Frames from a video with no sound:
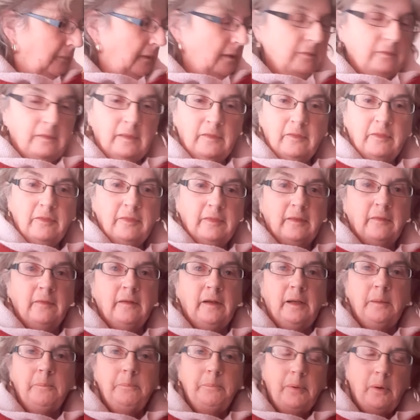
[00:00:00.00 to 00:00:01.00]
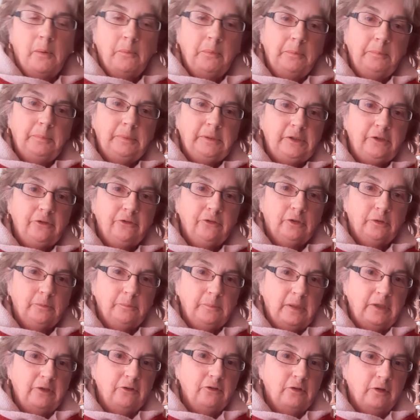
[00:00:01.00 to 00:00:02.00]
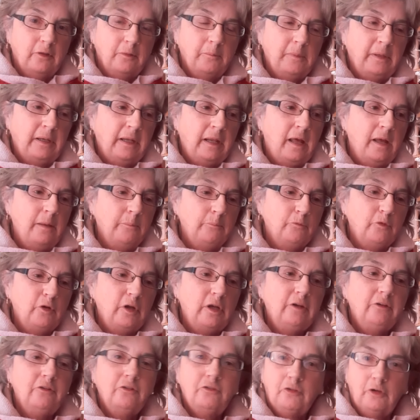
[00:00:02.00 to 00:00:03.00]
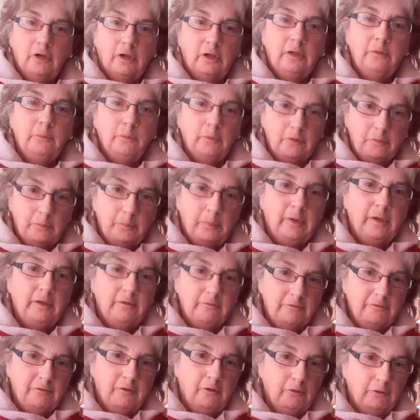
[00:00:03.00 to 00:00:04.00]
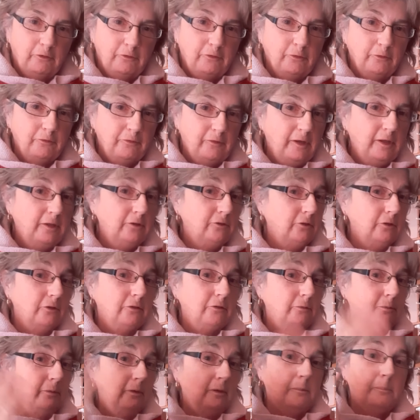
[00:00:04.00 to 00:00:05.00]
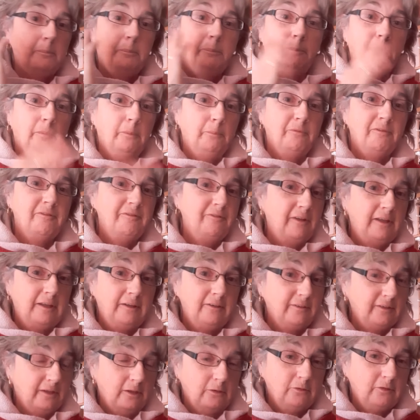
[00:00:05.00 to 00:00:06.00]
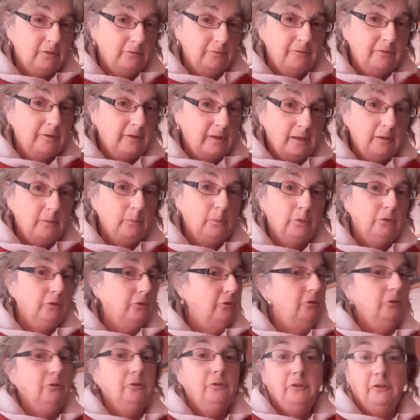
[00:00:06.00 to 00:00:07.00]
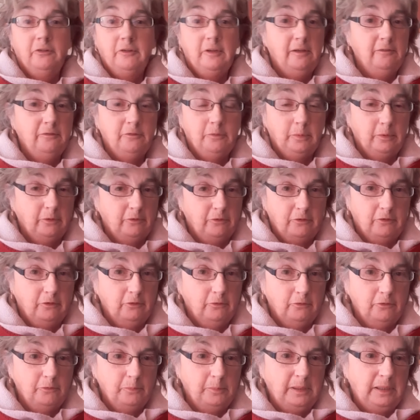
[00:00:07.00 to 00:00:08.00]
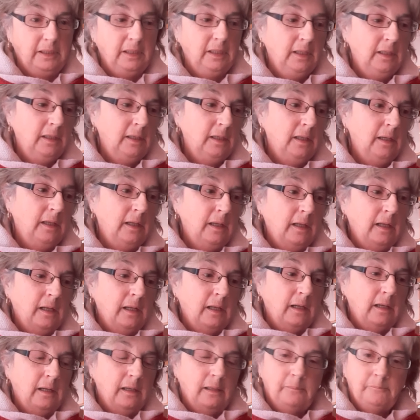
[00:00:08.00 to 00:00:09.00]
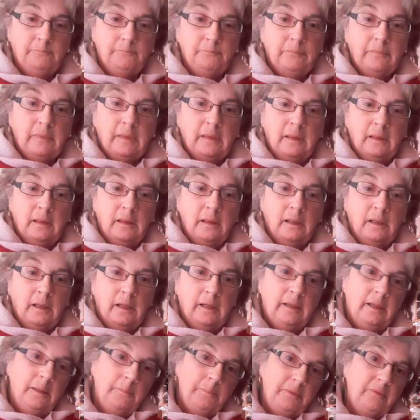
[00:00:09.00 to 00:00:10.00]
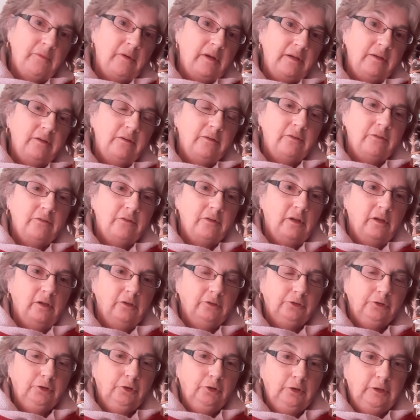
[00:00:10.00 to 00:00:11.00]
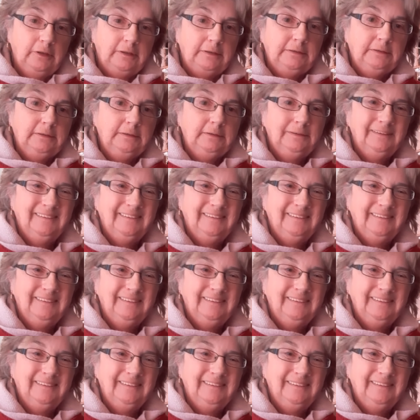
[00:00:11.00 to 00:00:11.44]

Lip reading: The other thing that I probably should mention at the minute, I'm really struggling with brain fog. So if I just phase out and forget words, you'll just have to excuse me. And I'll be ready to start shortly.